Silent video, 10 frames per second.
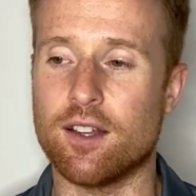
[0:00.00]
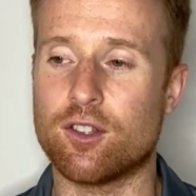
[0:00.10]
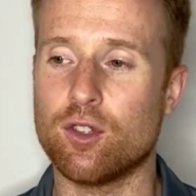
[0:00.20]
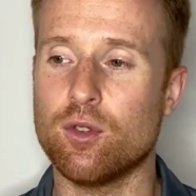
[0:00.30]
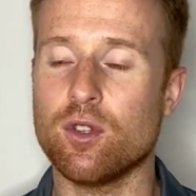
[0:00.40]

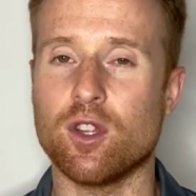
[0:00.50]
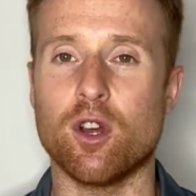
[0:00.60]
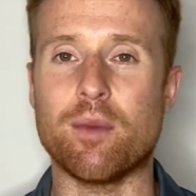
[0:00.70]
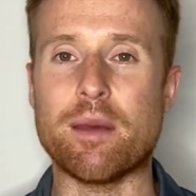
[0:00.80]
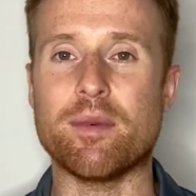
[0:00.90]
Two, you
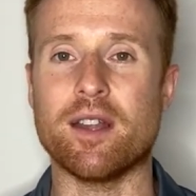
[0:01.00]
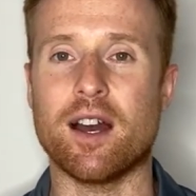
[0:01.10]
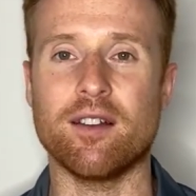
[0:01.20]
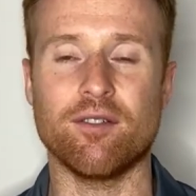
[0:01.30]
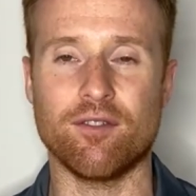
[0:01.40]
know, maybe
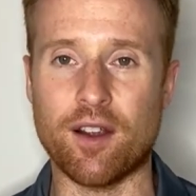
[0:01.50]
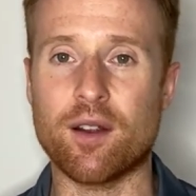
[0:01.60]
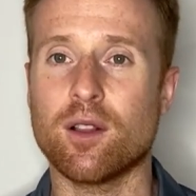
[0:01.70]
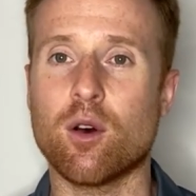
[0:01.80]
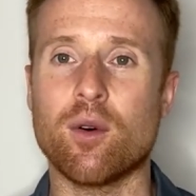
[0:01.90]
not
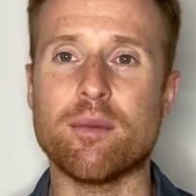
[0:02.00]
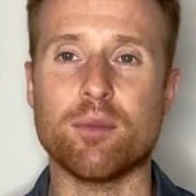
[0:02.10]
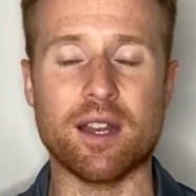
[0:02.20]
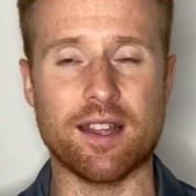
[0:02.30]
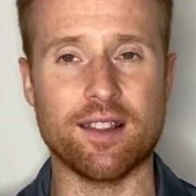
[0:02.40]
very low end,
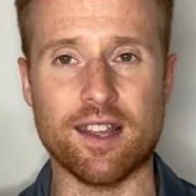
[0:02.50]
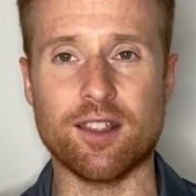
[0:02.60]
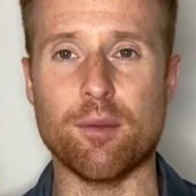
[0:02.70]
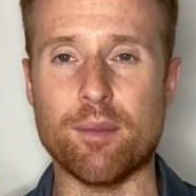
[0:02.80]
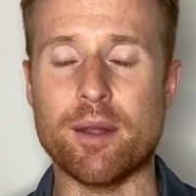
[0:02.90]
but
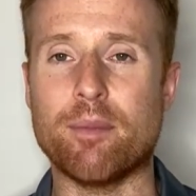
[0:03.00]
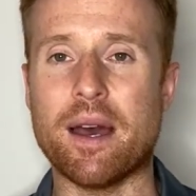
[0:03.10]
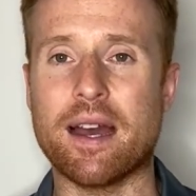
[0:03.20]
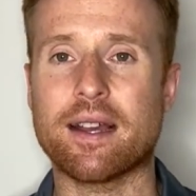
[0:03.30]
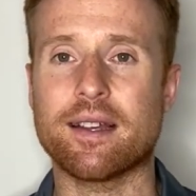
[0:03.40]
in the
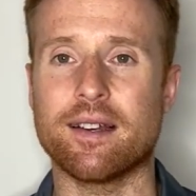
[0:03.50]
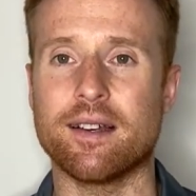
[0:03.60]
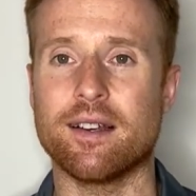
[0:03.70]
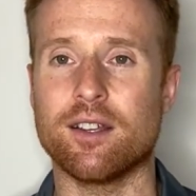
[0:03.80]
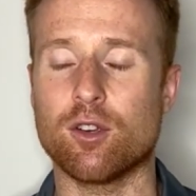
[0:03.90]
mid-pack
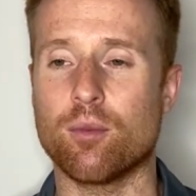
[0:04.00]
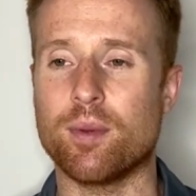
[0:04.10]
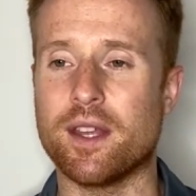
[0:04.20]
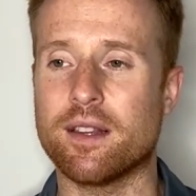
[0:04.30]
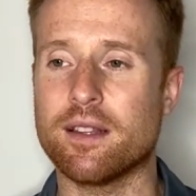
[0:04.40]

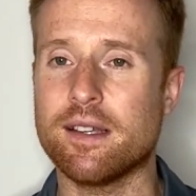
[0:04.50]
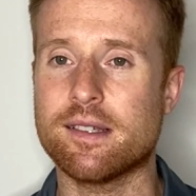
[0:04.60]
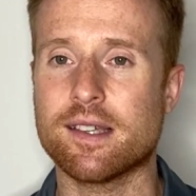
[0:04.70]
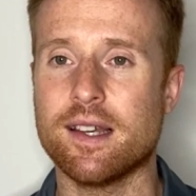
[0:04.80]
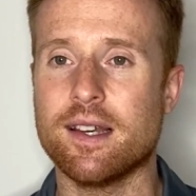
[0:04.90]
European
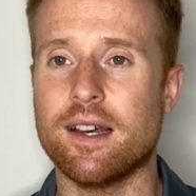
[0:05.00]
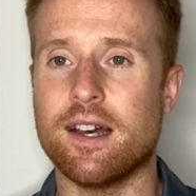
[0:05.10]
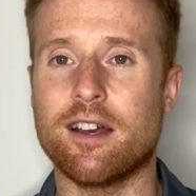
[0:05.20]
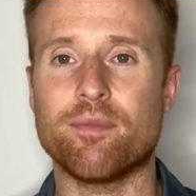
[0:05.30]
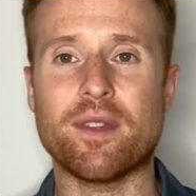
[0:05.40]
leagues.
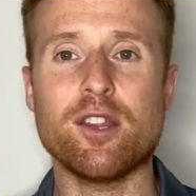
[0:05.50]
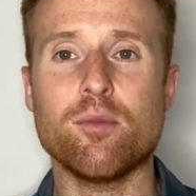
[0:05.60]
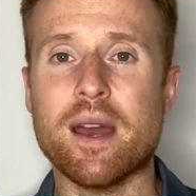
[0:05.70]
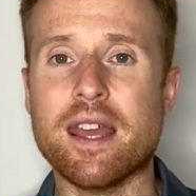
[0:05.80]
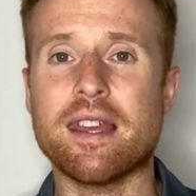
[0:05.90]
And you
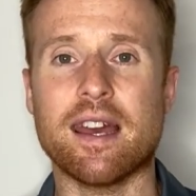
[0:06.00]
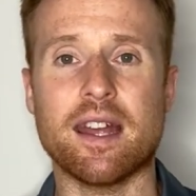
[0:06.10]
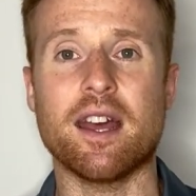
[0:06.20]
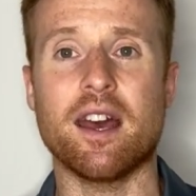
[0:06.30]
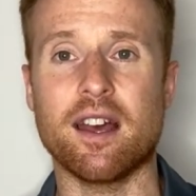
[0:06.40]
might
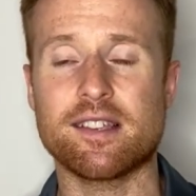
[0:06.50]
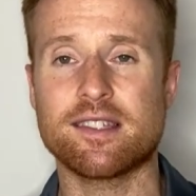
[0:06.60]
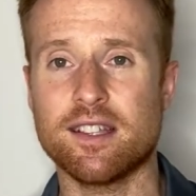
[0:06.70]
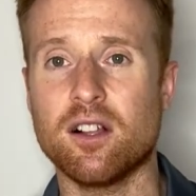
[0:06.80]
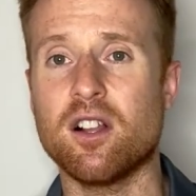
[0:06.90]
get
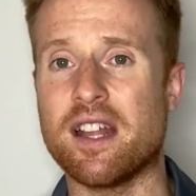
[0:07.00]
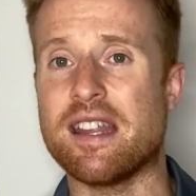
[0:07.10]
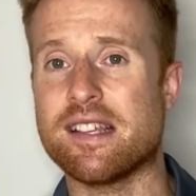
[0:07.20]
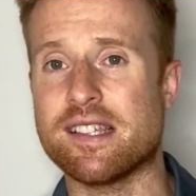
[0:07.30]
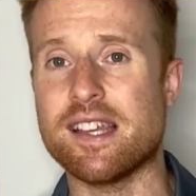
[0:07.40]
still an
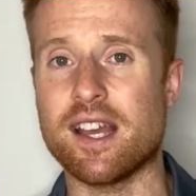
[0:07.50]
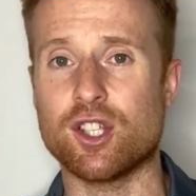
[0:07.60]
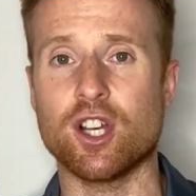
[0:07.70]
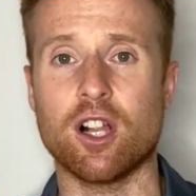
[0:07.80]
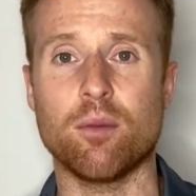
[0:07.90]

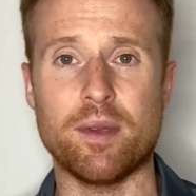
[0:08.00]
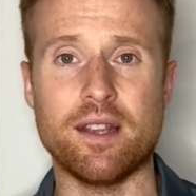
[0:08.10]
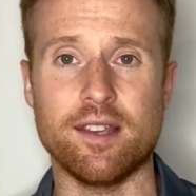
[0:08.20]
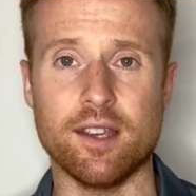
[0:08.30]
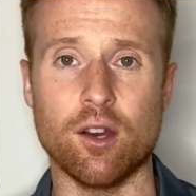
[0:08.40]
ECHL
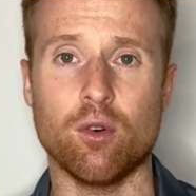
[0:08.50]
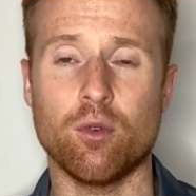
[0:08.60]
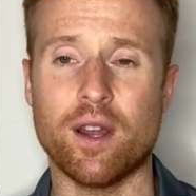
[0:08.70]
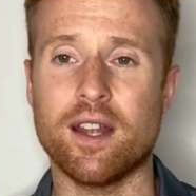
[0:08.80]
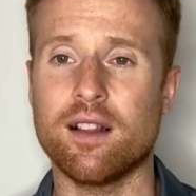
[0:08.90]
PTO,
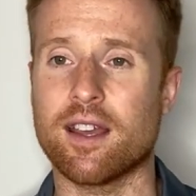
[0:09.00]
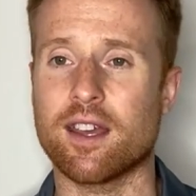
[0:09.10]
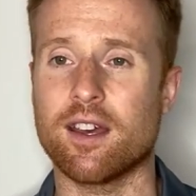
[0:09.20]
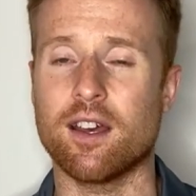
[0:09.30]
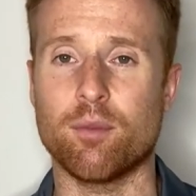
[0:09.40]
right? Like
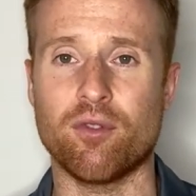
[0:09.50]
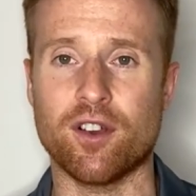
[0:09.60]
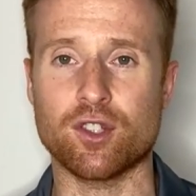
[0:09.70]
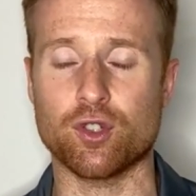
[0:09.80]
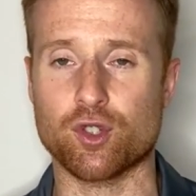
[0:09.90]
a
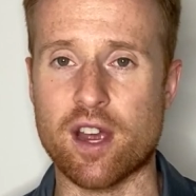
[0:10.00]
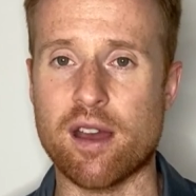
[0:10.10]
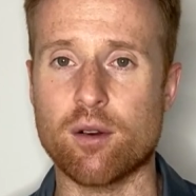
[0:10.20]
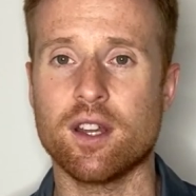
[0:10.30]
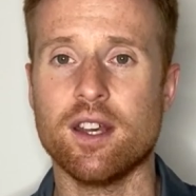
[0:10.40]
professional
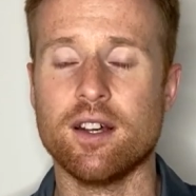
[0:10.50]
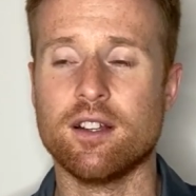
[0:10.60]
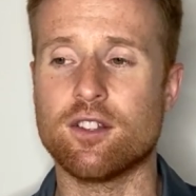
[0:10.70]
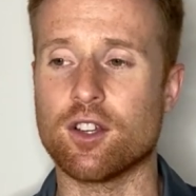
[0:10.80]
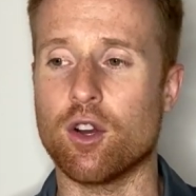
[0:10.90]
tryout
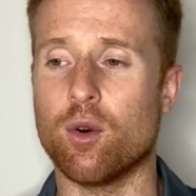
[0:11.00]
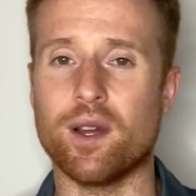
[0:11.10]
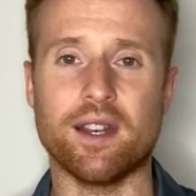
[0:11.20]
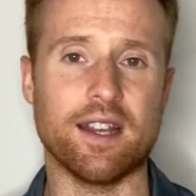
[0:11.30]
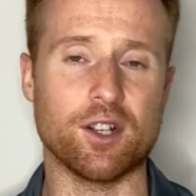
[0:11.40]
to go
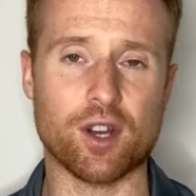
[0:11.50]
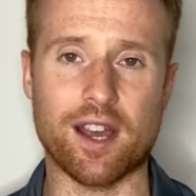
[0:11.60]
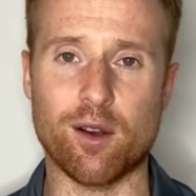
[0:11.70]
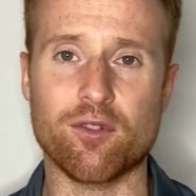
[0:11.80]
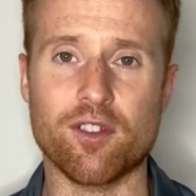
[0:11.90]
and
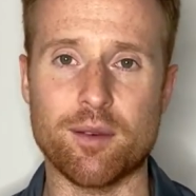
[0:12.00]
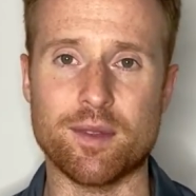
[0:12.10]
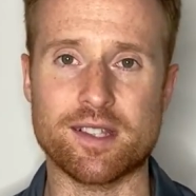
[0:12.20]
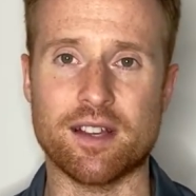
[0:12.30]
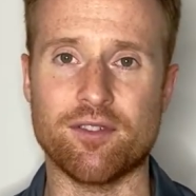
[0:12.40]
try out for them
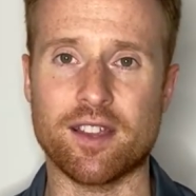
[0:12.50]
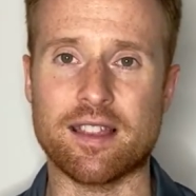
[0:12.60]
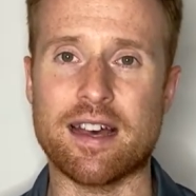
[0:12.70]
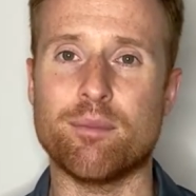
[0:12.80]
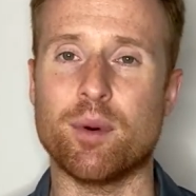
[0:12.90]
and stuff like
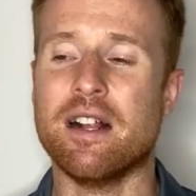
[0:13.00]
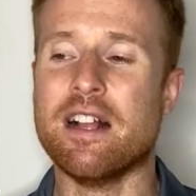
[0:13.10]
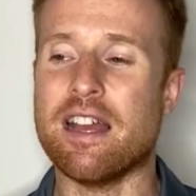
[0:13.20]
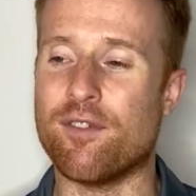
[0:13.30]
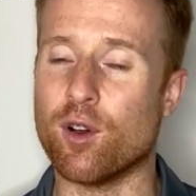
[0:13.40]
that. But
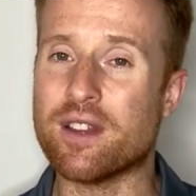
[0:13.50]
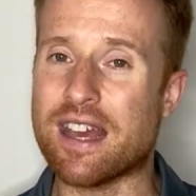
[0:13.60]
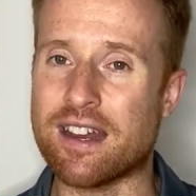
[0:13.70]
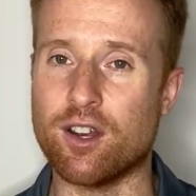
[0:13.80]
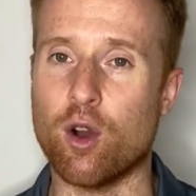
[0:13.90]
if you only
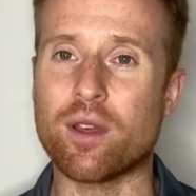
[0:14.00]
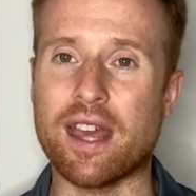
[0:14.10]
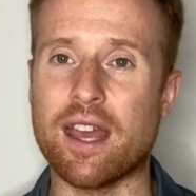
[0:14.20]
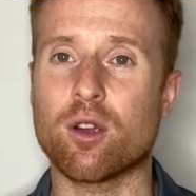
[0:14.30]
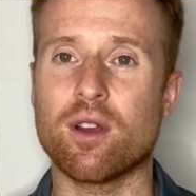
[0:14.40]
had an
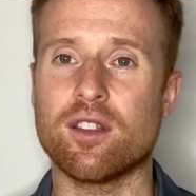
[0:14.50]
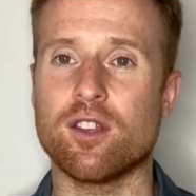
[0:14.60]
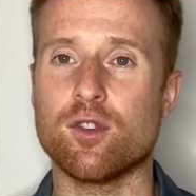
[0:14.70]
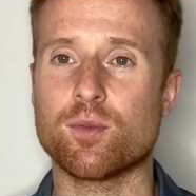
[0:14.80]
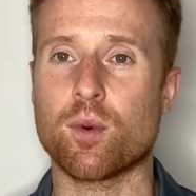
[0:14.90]
okay career at the
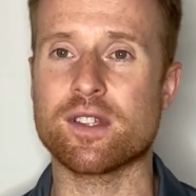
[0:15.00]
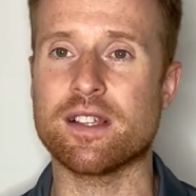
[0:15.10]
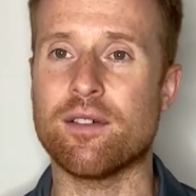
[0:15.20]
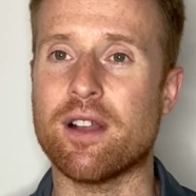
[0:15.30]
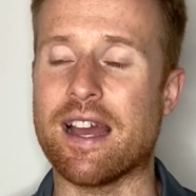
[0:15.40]
U Sports
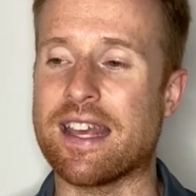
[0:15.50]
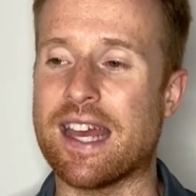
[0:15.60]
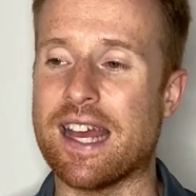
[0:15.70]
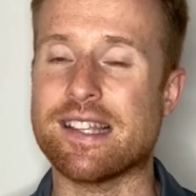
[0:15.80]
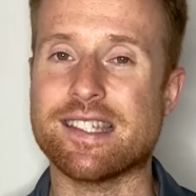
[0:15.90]
level, I
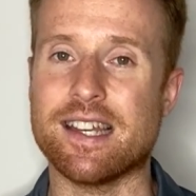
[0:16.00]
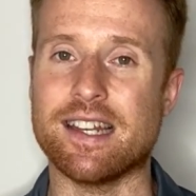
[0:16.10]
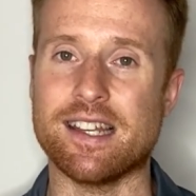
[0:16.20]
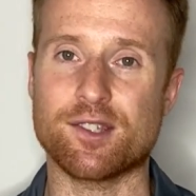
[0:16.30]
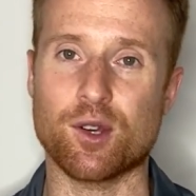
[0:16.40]
can't see
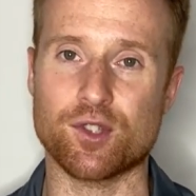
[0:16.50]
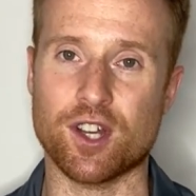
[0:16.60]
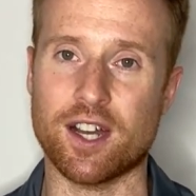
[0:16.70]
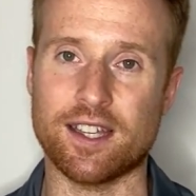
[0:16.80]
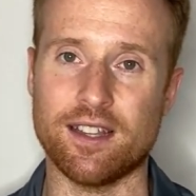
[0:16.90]
an East Coast
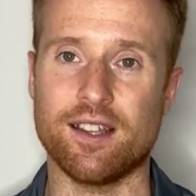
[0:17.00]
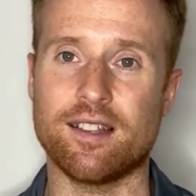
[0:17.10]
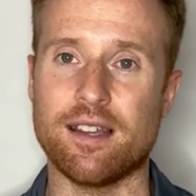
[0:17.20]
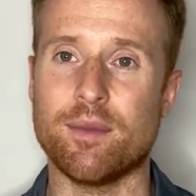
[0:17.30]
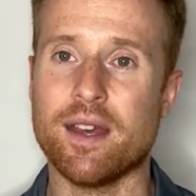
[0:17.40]
Hockey League team